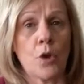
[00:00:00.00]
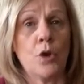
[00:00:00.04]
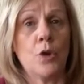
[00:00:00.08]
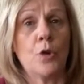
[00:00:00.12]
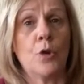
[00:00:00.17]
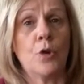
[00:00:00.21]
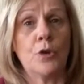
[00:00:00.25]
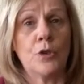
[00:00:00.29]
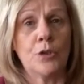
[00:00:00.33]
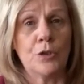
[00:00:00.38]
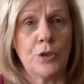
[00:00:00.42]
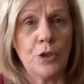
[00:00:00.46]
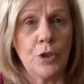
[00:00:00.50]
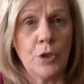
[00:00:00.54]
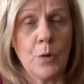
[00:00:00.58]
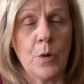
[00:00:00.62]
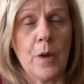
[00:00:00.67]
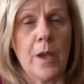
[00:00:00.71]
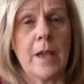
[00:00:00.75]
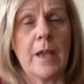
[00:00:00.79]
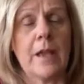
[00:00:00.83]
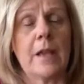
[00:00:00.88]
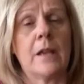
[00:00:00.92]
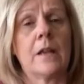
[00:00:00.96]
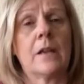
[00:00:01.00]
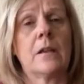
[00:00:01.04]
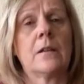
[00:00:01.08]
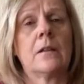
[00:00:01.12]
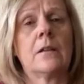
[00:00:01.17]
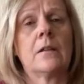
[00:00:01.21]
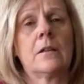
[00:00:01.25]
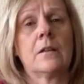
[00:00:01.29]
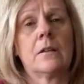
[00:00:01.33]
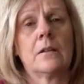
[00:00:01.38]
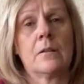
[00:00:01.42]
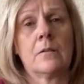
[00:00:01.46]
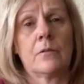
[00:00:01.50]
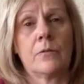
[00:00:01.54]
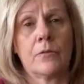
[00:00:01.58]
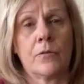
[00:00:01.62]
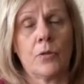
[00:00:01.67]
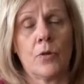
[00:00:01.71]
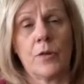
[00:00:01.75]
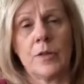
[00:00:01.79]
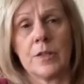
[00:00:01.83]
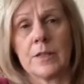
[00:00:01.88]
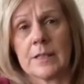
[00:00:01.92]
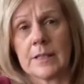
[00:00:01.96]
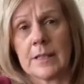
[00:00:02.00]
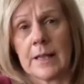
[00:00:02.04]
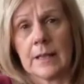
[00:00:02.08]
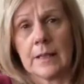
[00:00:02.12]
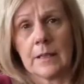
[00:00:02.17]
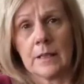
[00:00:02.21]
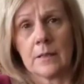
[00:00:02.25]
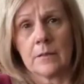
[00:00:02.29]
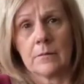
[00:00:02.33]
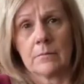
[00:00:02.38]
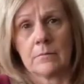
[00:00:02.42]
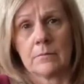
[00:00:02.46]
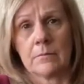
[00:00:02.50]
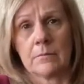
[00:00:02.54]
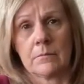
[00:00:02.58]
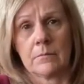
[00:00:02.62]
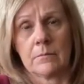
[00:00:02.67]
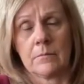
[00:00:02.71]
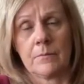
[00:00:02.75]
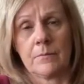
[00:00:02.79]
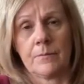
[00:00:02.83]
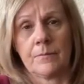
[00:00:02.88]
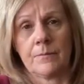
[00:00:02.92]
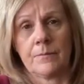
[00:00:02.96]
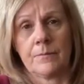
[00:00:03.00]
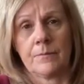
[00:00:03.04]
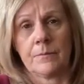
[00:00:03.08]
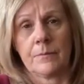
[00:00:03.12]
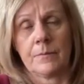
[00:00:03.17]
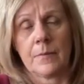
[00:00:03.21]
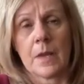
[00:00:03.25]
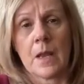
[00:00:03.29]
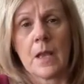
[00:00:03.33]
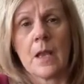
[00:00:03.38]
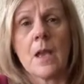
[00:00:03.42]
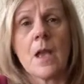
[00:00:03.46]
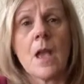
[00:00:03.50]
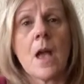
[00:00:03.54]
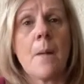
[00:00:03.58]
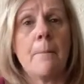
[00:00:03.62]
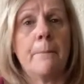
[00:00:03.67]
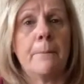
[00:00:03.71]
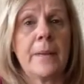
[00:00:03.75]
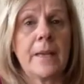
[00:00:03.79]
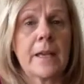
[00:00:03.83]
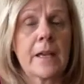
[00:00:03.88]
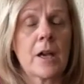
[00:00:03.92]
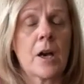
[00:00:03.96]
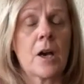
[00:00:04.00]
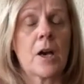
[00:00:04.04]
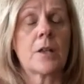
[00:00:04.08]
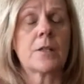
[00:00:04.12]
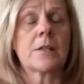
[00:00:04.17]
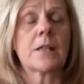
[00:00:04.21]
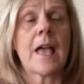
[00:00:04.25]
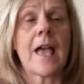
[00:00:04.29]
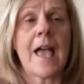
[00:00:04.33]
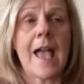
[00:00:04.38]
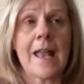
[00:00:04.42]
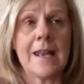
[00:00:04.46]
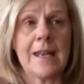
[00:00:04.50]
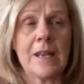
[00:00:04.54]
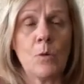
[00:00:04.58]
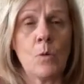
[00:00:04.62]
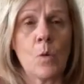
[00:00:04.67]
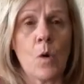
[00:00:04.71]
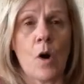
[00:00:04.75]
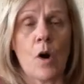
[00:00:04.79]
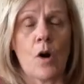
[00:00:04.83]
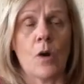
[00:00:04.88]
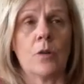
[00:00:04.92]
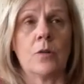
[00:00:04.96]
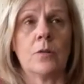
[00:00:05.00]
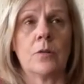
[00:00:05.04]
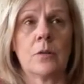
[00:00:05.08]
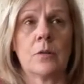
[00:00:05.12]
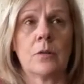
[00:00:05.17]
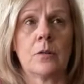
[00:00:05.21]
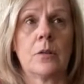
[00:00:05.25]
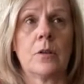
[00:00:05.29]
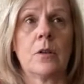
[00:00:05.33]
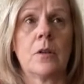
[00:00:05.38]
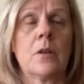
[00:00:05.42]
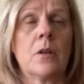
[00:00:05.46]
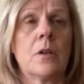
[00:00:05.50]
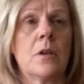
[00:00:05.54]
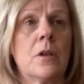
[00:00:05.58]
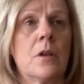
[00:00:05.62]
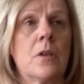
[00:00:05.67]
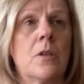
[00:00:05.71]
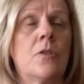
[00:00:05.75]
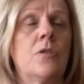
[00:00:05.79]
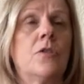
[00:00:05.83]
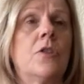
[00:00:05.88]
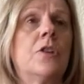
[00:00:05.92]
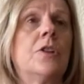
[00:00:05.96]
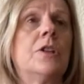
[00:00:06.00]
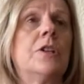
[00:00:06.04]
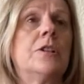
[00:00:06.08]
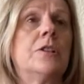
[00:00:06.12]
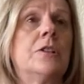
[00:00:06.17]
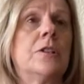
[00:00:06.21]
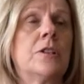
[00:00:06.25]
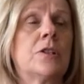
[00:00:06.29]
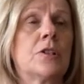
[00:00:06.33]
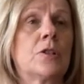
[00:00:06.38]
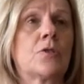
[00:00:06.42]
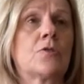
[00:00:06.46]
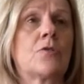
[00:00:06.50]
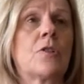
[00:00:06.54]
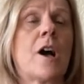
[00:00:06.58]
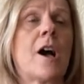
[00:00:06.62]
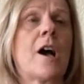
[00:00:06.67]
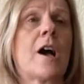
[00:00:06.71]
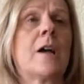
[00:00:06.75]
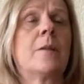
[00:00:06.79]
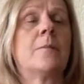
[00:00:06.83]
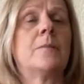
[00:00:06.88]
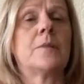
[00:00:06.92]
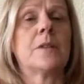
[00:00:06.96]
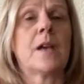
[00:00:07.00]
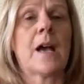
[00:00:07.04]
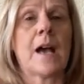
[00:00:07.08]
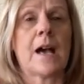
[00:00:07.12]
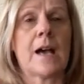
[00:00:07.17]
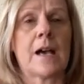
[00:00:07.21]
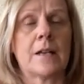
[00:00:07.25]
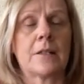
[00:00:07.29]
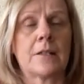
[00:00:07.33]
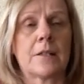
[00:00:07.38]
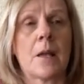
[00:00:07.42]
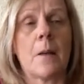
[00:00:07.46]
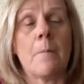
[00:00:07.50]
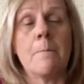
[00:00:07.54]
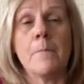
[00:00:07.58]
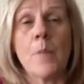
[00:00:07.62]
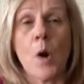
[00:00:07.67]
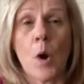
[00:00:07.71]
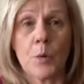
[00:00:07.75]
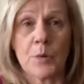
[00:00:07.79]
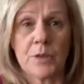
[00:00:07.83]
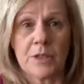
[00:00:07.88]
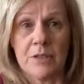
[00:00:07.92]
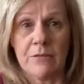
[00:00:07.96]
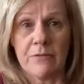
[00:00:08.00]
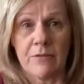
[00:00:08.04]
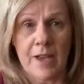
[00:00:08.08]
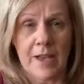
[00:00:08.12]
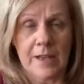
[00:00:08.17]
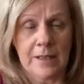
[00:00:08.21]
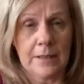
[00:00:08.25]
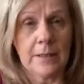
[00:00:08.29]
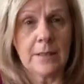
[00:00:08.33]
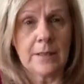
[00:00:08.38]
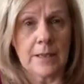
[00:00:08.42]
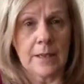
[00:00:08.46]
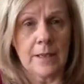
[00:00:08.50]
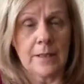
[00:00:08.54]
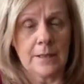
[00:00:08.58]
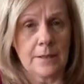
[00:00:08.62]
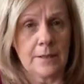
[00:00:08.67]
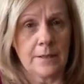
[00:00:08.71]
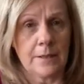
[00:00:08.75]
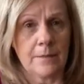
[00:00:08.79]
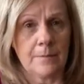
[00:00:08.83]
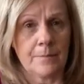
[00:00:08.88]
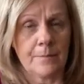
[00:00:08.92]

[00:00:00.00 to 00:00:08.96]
you're doing for the seller. Because anyone that is described as motivated